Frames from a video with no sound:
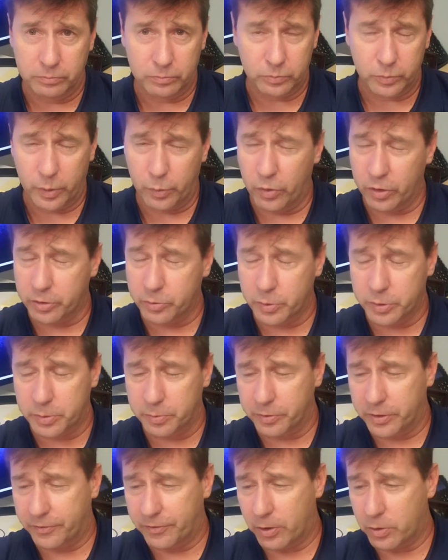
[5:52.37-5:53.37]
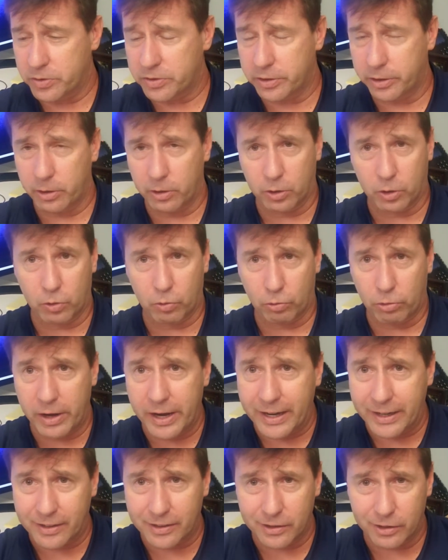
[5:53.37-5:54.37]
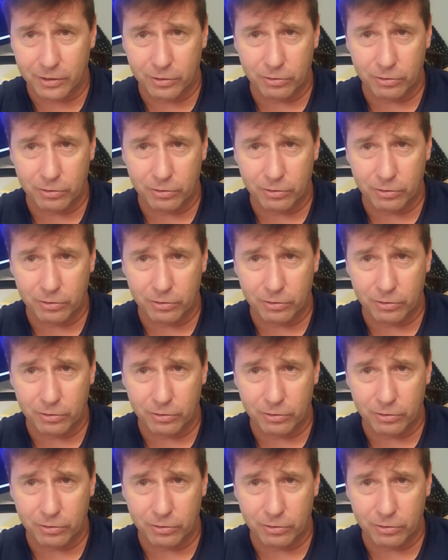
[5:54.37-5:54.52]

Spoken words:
We've worked with some folks that are great,